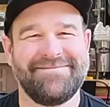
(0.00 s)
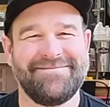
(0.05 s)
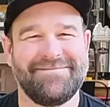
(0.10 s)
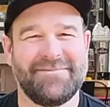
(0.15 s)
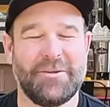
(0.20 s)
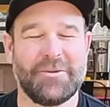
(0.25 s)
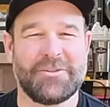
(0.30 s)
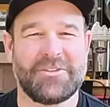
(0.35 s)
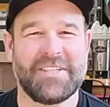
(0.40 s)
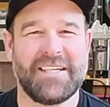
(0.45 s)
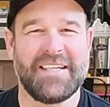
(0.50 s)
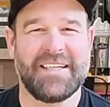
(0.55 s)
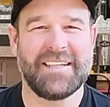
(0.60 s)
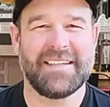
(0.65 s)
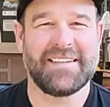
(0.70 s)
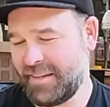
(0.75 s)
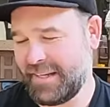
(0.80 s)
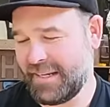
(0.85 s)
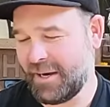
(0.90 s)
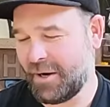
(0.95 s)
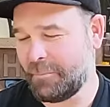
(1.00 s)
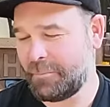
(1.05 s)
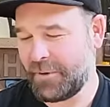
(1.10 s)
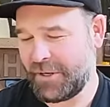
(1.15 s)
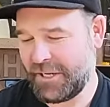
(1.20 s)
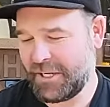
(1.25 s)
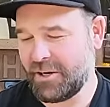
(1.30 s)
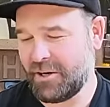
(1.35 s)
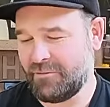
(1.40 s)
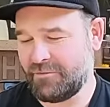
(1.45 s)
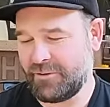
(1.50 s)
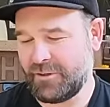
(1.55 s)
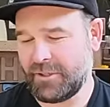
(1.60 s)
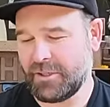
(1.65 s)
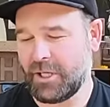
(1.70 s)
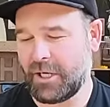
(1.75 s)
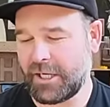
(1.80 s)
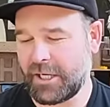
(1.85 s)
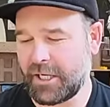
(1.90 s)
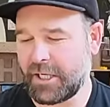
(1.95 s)
We'll see. I'm pretty
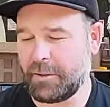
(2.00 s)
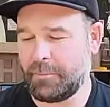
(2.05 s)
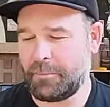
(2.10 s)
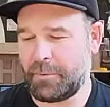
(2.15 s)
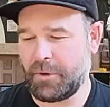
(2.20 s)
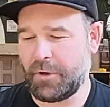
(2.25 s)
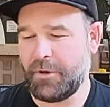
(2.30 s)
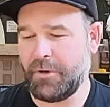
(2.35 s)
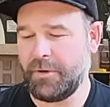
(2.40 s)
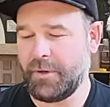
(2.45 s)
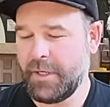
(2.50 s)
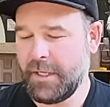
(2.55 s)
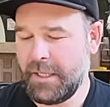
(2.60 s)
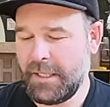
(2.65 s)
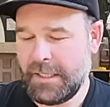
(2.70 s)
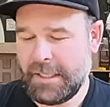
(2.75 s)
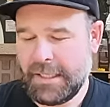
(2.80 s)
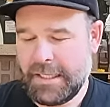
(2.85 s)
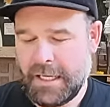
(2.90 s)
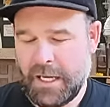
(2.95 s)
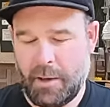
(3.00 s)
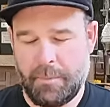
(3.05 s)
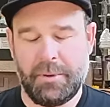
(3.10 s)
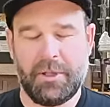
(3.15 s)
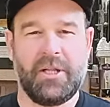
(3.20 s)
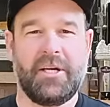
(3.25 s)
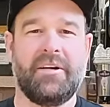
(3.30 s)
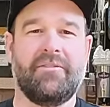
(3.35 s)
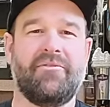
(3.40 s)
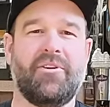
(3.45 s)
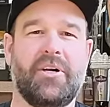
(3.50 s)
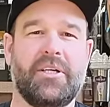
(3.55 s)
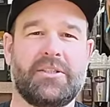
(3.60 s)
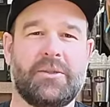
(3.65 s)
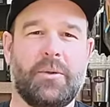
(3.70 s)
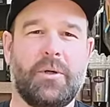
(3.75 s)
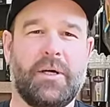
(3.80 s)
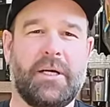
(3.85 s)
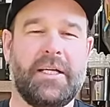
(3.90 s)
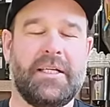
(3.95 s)
confident. I can brew a Berliner Weiss
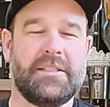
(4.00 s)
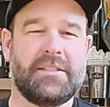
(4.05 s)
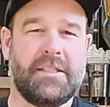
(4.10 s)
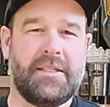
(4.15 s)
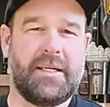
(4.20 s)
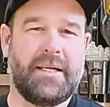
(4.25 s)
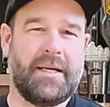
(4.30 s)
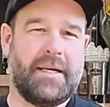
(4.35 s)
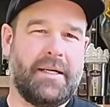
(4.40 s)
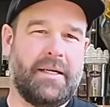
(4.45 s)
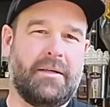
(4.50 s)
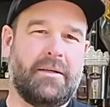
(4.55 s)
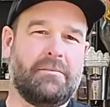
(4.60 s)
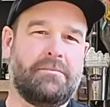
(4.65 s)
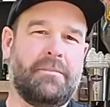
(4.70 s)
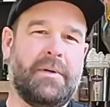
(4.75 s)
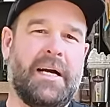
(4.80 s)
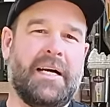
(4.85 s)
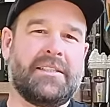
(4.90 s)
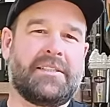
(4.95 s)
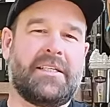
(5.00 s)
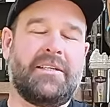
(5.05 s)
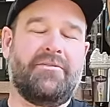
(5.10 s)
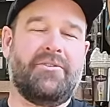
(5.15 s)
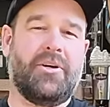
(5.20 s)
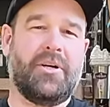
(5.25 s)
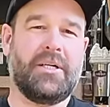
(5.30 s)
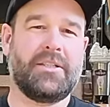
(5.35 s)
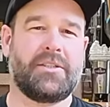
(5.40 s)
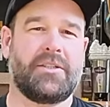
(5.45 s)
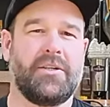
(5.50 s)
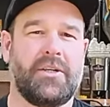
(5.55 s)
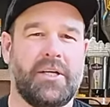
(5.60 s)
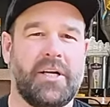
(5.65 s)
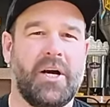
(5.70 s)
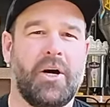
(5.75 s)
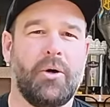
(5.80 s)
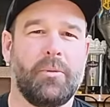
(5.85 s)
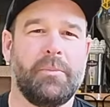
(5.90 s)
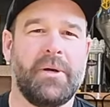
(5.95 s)
quite easily. Our Husky Weiss got a
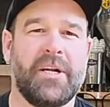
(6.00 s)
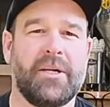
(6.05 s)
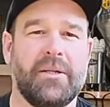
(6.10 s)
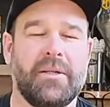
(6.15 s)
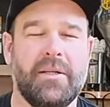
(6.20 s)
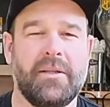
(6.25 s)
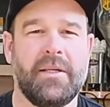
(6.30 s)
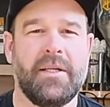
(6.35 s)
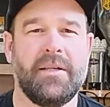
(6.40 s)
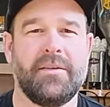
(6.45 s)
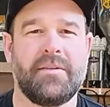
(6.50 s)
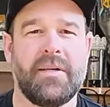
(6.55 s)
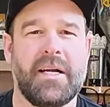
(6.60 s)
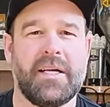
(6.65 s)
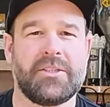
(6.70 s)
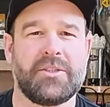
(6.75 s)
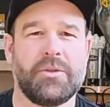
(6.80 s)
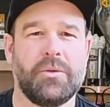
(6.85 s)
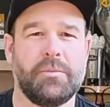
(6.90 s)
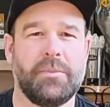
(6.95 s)
gold medal at the International